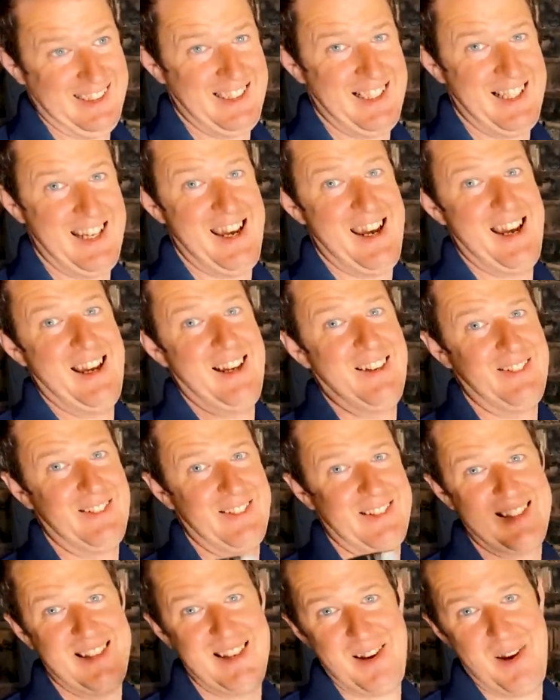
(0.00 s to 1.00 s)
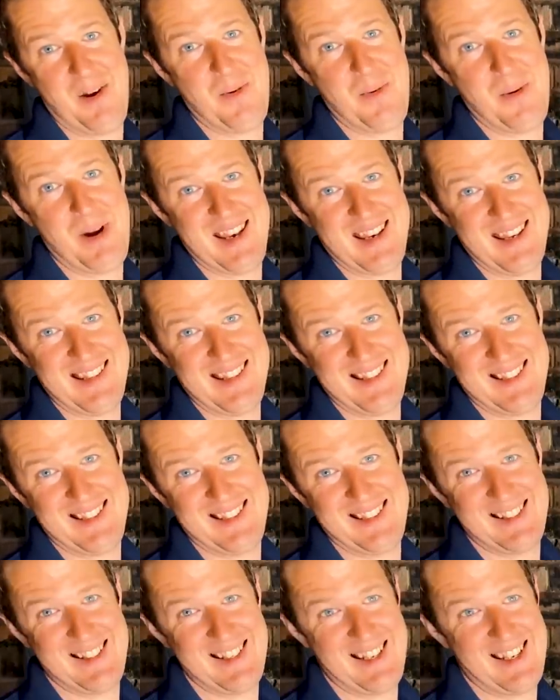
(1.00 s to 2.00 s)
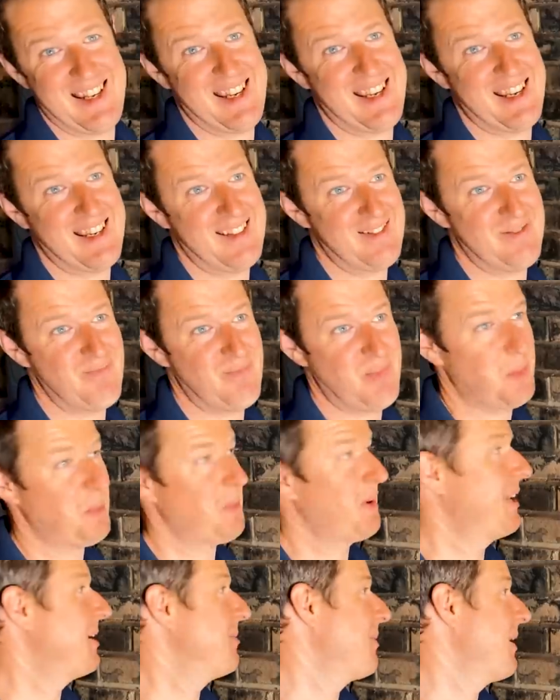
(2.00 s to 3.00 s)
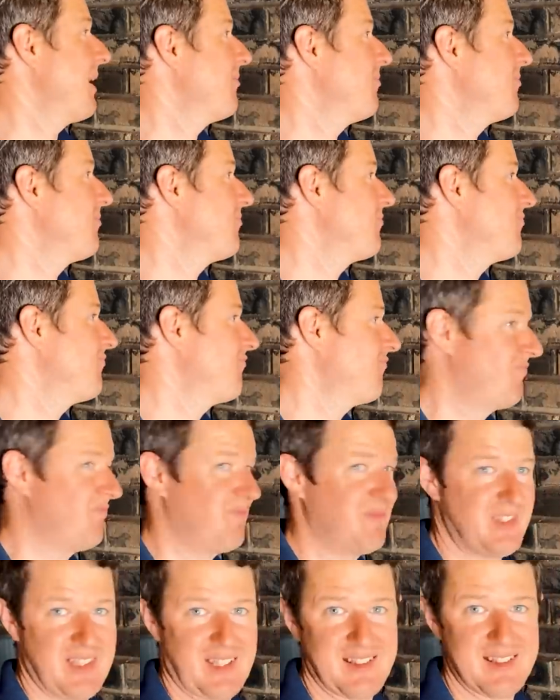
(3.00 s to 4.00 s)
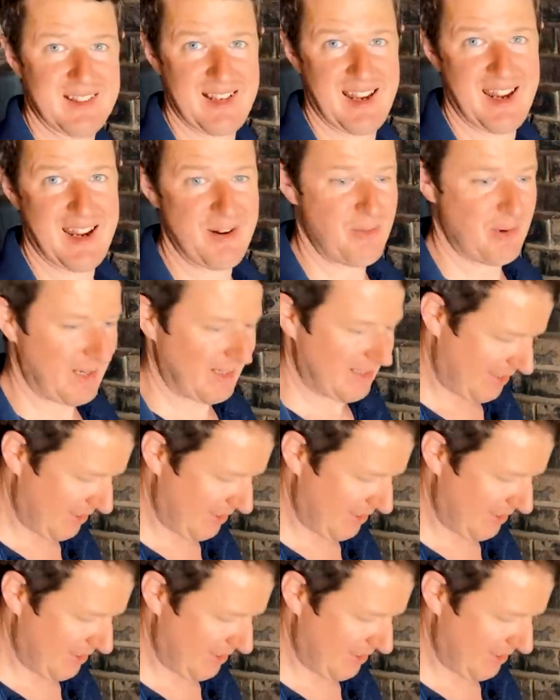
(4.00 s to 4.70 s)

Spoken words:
yeah, we'll see who wins in probably about 6 to 8 weeks